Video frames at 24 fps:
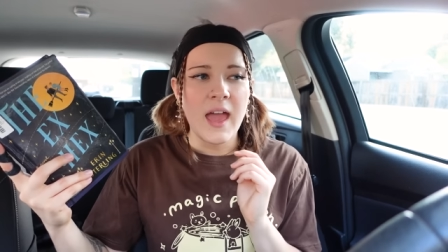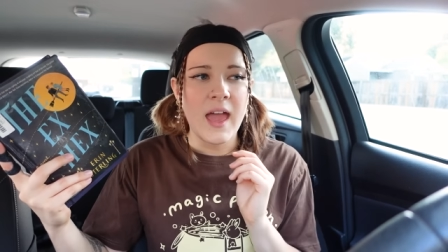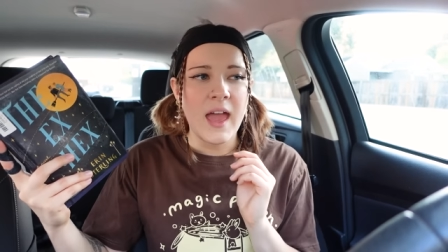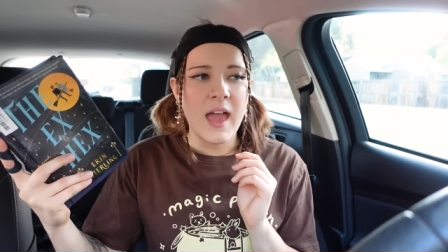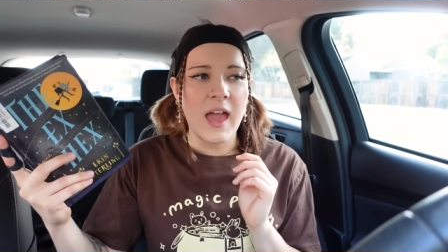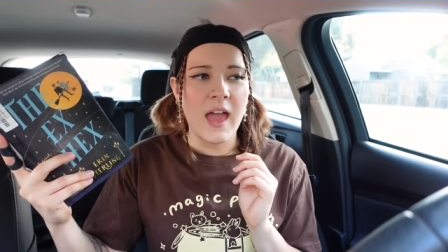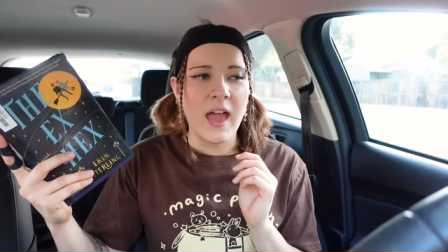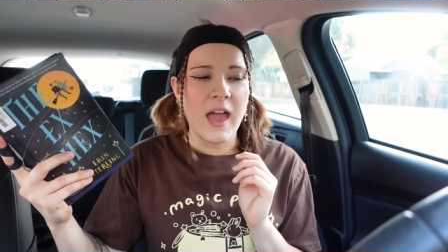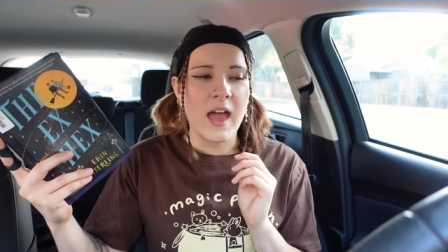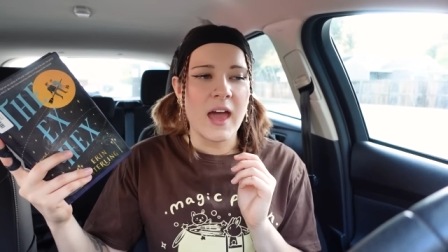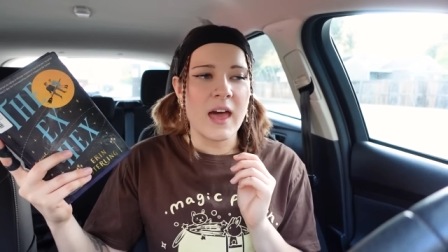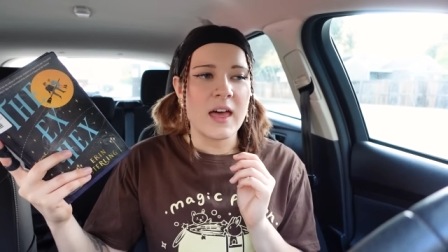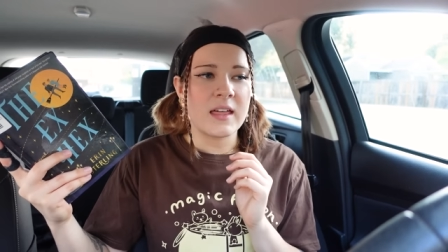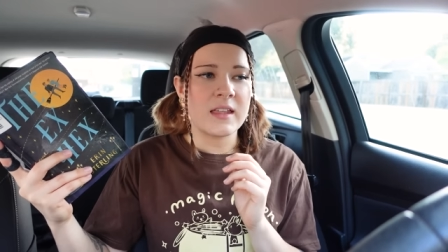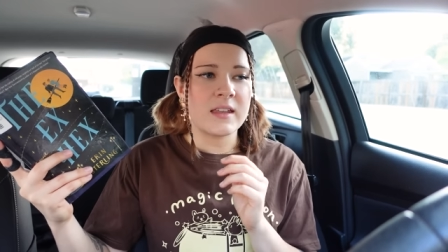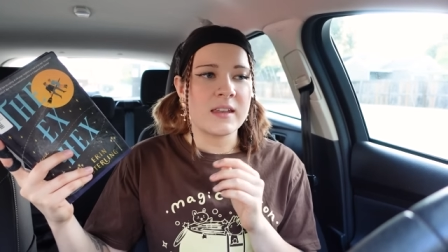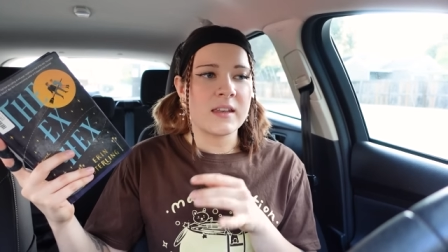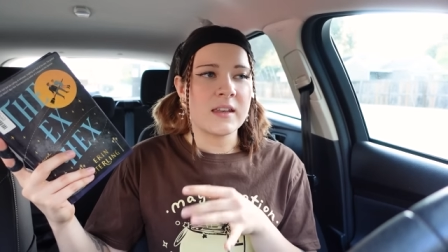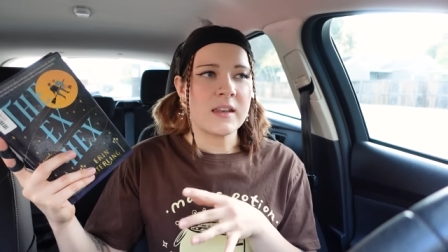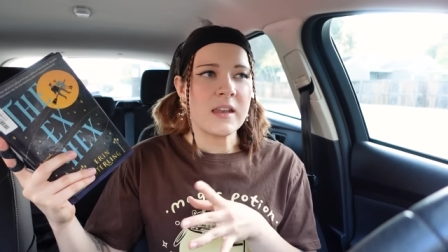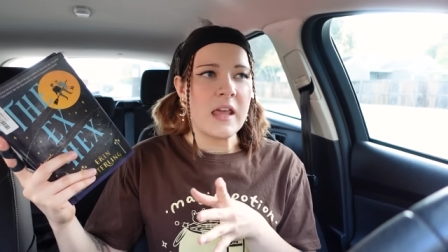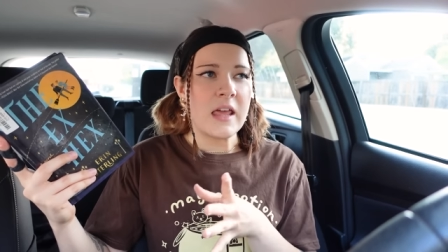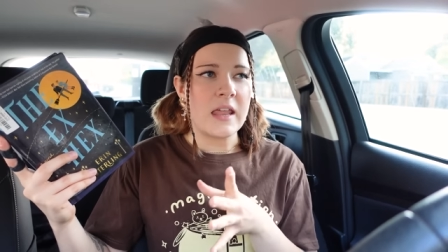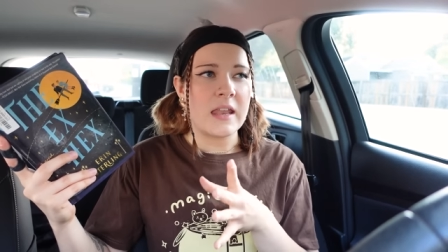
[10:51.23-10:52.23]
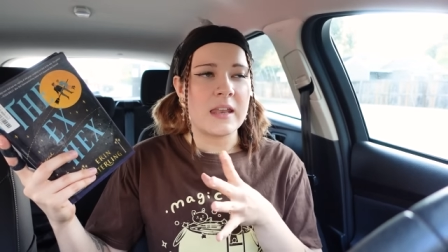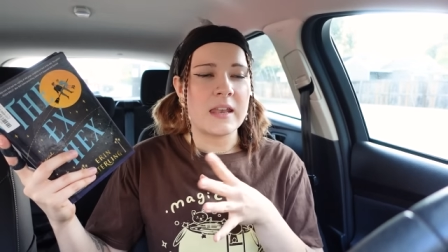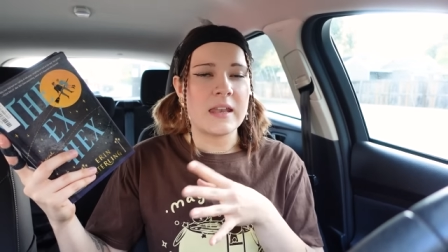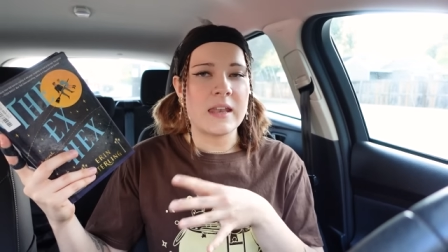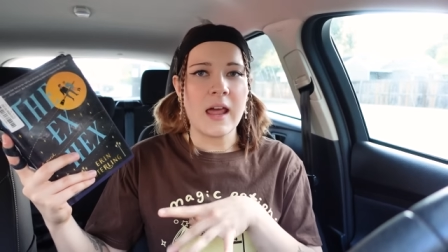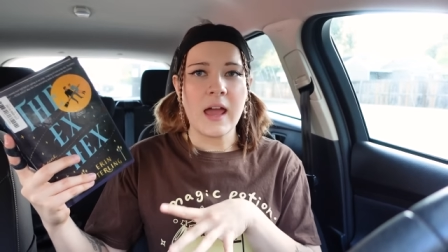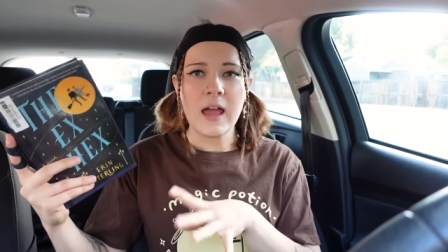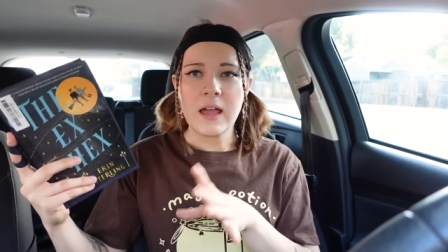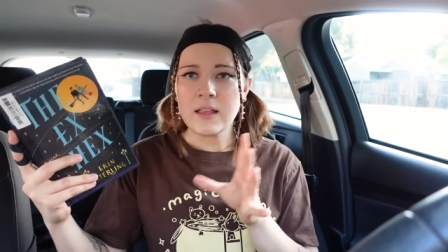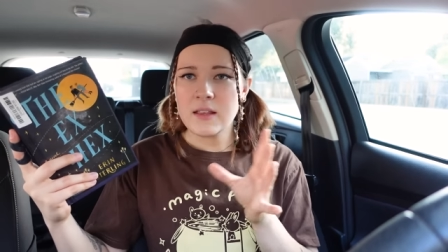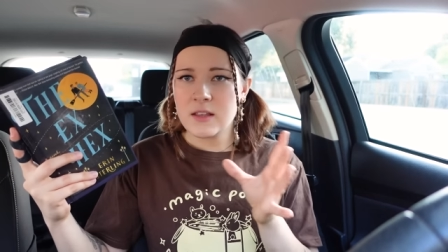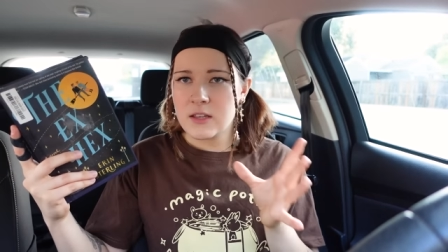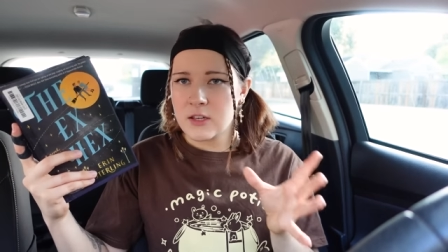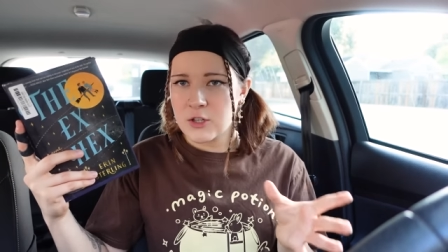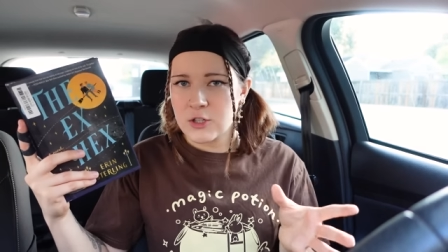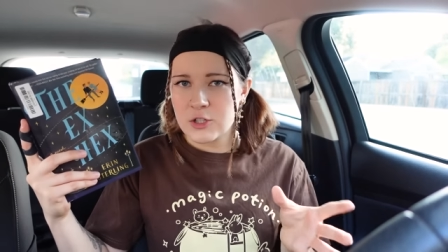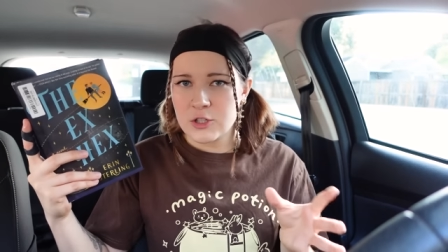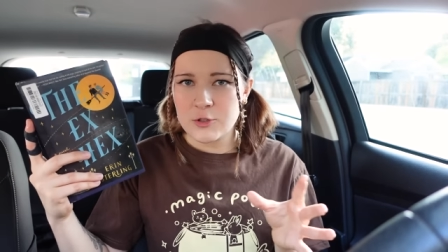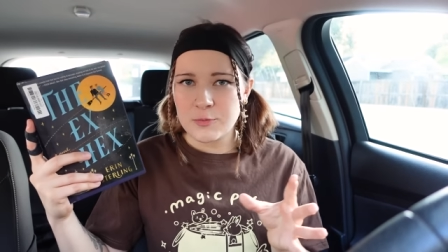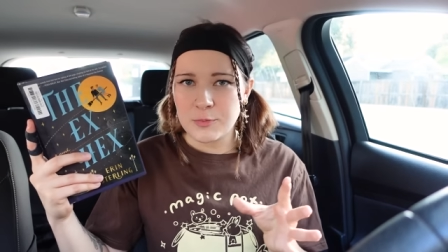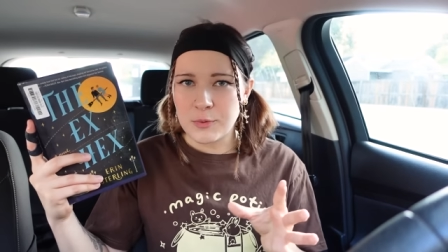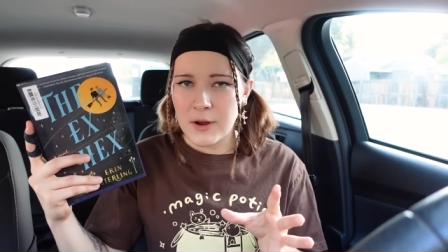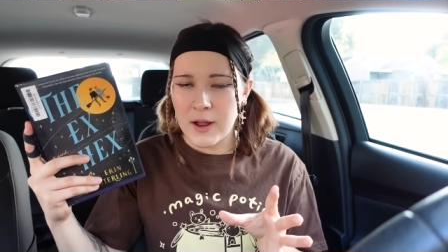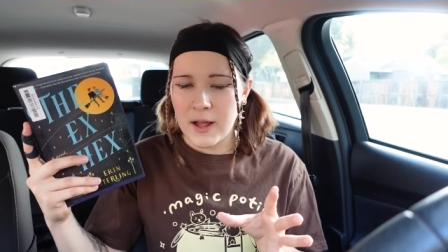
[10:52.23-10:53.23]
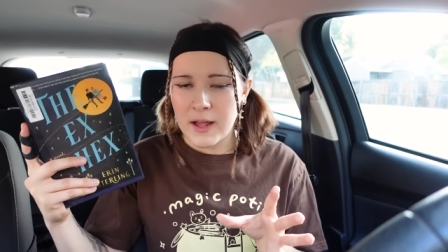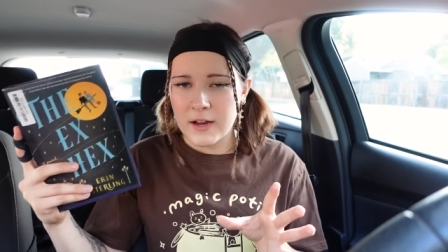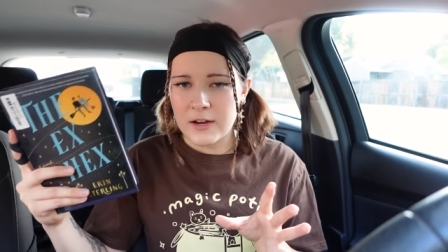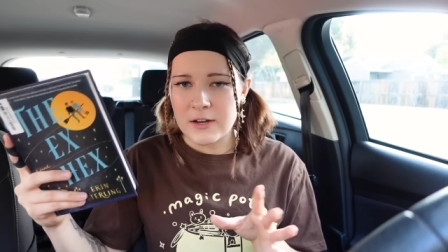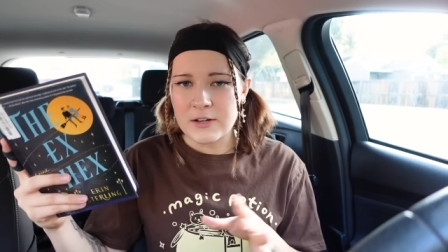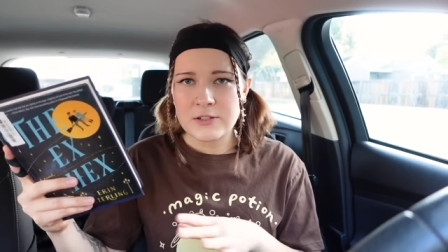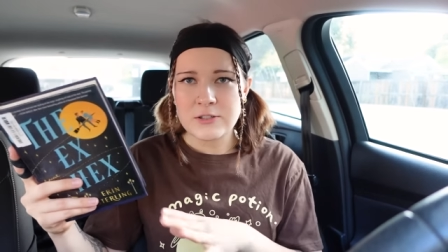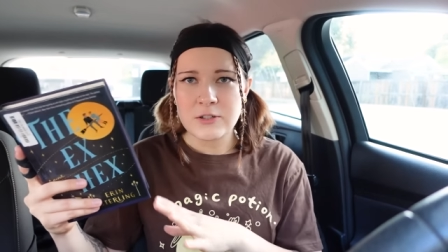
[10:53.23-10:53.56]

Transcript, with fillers: and nine years prior,